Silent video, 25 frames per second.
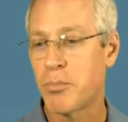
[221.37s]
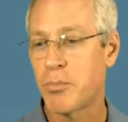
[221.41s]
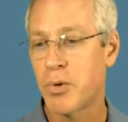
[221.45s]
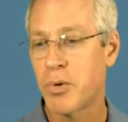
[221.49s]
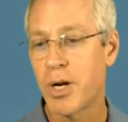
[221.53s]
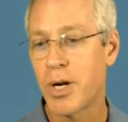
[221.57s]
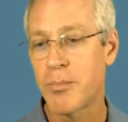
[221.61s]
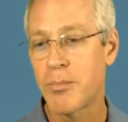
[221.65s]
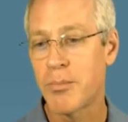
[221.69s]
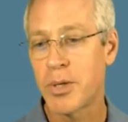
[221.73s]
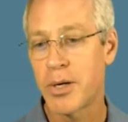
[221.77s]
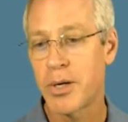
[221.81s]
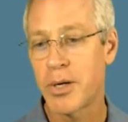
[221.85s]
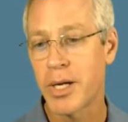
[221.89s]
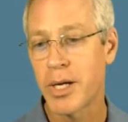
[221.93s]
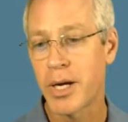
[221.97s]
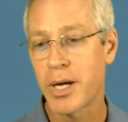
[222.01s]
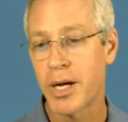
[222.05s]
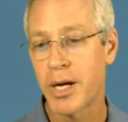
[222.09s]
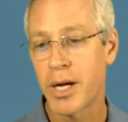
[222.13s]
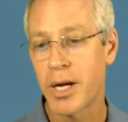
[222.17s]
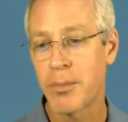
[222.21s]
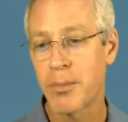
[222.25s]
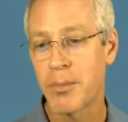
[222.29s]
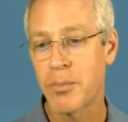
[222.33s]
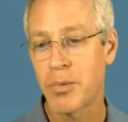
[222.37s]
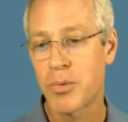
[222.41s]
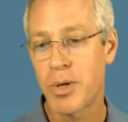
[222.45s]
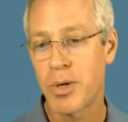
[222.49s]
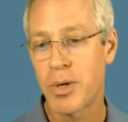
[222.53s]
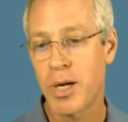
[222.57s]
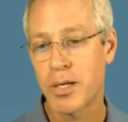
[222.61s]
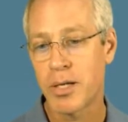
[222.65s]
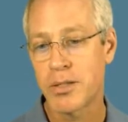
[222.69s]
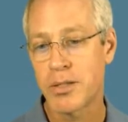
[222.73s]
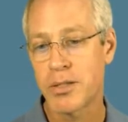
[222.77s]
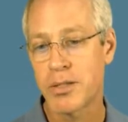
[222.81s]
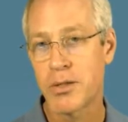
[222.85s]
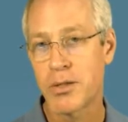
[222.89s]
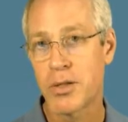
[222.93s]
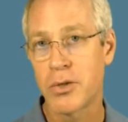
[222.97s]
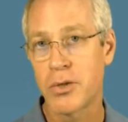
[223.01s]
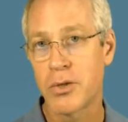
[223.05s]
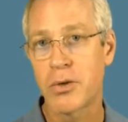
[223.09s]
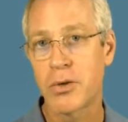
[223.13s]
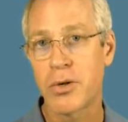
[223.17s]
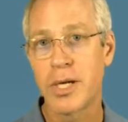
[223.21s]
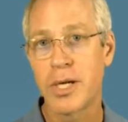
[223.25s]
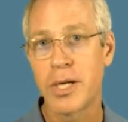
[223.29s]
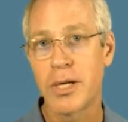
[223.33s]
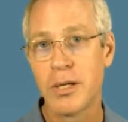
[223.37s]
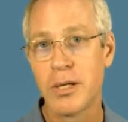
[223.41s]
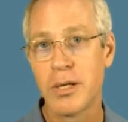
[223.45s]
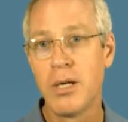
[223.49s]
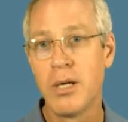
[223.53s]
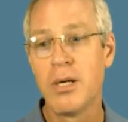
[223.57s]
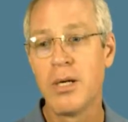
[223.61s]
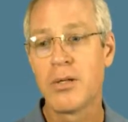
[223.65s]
Primary hyperoxaluria,